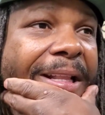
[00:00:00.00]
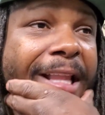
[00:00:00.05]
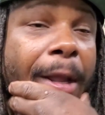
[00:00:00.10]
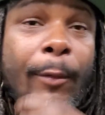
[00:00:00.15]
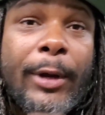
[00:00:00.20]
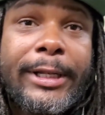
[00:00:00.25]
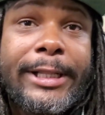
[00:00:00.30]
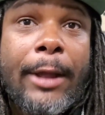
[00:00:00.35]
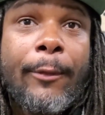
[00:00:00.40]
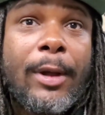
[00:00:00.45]
they
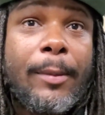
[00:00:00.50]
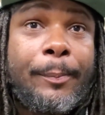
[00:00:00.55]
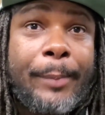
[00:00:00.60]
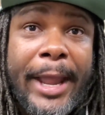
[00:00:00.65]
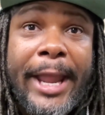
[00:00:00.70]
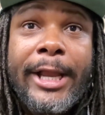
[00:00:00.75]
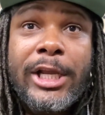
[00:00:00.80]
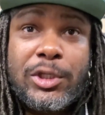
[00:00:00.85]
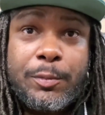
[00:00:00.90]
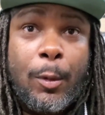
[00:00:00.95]
would they would
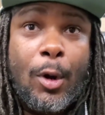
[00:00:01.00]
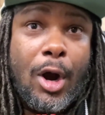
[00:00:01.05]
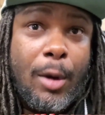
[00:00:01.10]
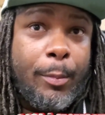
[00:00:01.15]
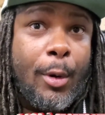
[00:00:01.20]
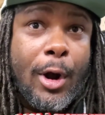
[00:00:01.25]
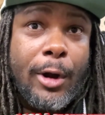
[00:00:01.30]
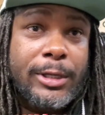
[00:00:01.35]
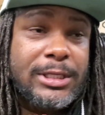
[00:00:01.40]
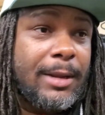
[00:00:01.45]
pay sparring
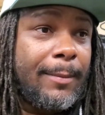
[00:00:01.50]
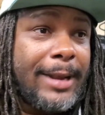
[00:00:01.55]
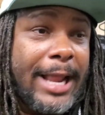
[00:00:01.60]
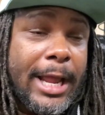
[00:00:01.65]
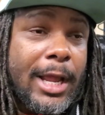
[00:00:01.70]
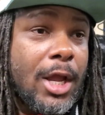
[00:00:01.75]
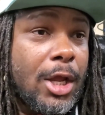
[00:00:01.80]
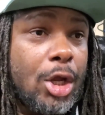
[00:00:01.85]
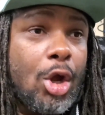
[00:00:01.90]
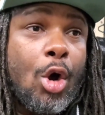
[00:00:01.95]
partners. They'd be
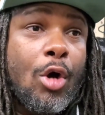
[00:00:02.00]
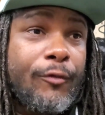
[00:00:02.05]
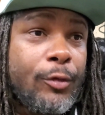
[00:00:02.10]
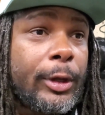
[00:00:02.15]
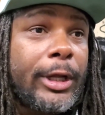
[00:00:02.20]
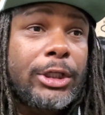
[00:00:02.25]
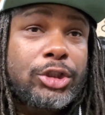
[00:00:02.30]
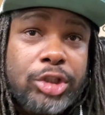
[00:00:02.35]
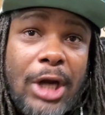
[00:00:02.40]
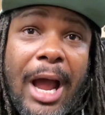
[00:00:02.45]
like, "Yo, if you
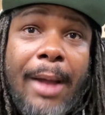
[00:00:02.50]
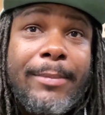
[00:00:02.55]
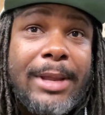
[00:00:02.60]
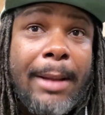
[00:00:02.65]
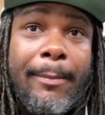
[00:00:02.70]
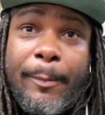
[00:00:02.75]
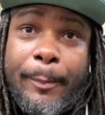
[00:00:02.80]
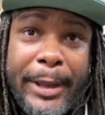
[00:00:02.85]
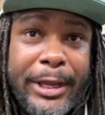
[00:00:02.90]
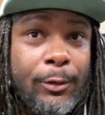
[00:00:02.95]
could drop me,
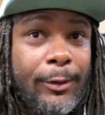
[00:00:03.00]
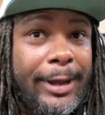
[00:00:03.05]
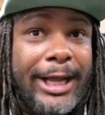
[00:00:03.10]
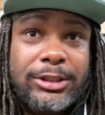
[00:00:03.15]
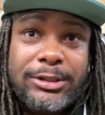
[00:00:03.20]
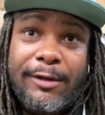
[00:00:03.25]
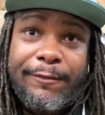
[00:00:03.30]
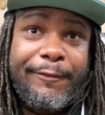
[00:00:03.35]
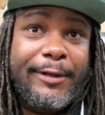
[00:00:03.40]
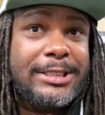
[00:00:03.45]
I'm gonna pay you an
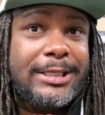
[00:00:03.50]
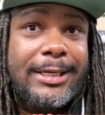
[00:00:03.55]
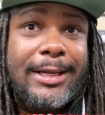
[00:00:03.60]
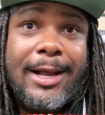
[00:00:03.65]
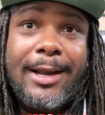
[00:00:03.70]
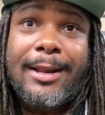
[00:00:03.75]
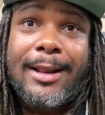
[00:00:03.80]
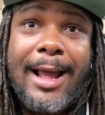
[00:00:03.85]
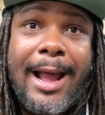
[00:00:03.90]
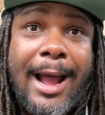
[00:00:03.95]
extra fifteen
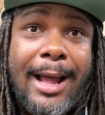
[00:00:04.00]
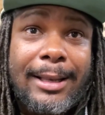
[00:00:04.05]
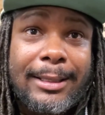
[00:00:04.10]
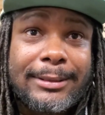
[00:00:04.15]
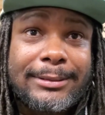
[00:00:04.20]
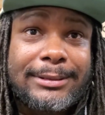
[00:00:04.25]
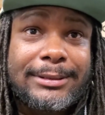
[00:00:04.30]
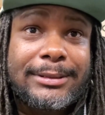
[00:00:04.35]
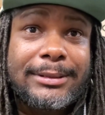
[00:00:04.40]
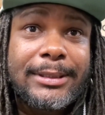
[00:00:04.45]
hundred
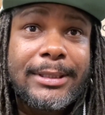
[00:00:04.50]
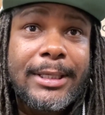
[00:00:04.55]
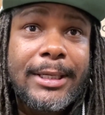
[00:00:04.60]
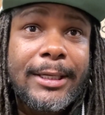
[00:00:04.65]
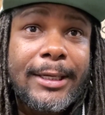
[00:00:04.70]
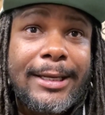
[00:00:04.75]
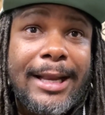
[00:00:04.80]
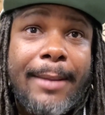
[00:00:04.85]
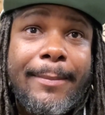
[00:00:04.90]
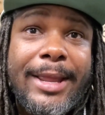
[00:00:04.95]
dollars."
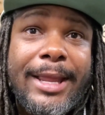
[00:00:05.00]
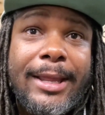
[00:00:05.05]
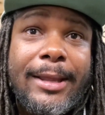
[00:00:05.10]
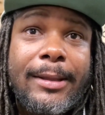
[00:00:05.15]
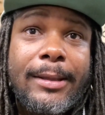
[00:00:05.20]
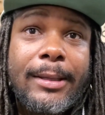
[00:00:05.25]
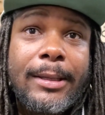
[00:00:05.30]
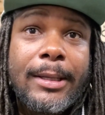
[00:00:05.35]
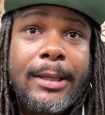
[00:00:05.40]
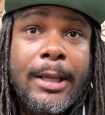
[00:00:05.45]
You yeah. know what I
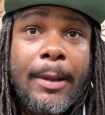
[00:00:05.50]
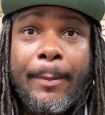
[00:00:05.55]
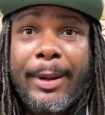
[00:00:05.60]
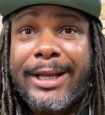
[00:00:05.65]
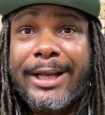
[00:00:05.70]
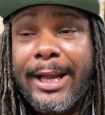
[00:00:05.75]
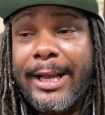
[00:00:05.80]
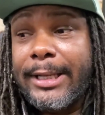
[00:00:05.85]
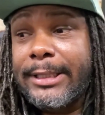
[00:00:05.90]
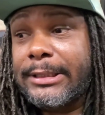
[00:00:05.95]
mean?
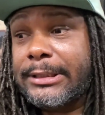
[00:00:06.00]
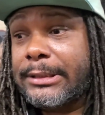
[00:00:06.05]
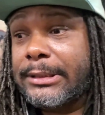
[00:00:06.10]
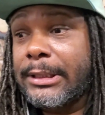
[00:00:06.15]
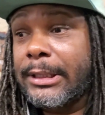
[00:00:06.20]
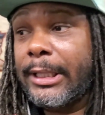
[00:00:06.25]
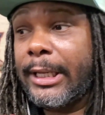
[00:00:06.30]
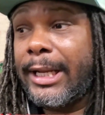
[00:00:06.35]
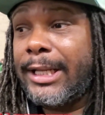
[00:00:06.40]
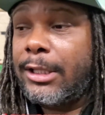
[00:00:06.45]
Because
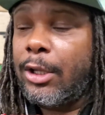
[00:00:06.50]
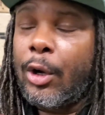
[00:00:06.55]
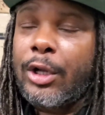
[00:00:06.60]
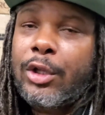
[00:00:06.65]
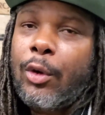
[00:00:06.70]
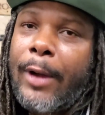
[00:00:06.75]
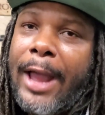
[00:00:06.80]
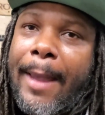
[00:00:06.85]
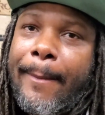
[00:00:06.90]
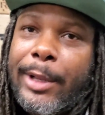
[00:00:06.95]
It don't, it
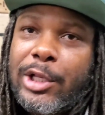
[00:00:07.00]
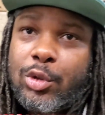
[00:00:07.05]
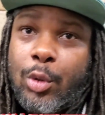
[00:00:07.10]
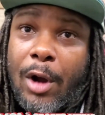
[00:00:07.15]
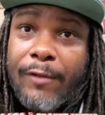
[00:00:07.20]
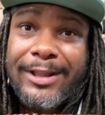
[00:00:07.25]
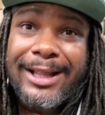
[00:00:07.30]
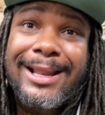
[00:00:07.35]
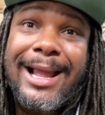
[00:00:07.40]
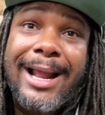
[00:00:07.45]
don't happen too
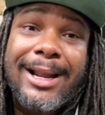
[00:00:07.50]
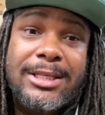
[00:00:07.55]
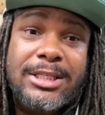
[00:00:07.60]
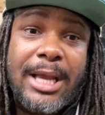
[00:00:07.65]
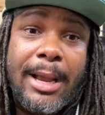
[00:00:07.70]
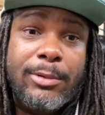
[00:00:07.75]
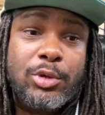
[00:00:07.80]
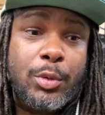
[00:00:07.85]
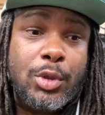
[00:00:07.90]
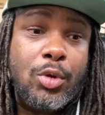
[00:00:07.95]
often. A lot of
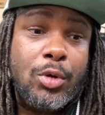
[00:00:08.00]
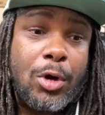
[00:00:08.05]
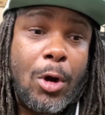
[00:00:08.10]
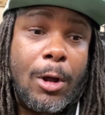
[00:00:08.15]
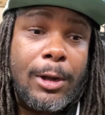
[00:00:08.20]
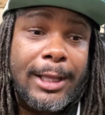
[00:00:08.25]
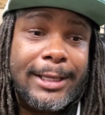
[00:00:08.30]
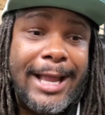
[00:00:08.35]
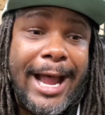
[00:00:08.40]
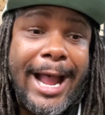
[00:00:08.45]
times when you
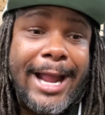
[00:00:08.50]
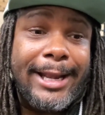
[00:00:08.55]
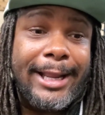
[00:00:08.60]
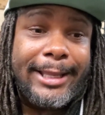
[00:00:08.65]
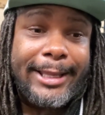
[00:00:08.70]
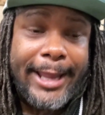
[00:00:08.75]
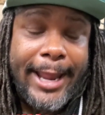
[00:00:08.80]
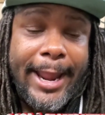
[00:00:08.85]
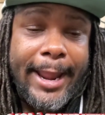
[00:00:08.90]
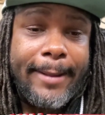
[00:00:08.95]
call a guy in a
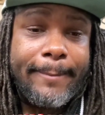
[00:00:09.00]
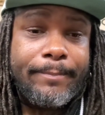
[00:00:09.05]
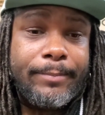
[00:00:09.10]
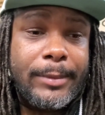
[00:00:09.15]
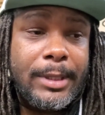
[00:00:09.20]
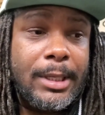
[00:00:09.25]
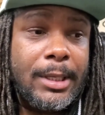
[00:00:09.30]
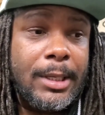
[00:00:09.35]
camp,